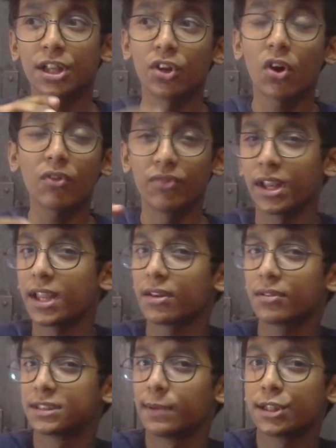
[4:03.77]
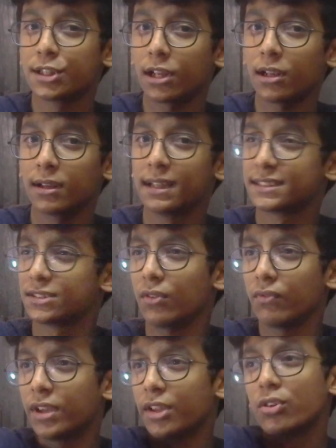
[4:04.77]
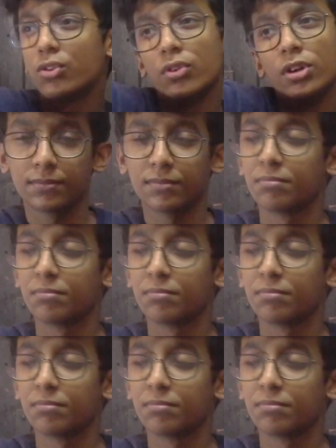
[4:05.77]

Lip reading: not very special, it's not very good,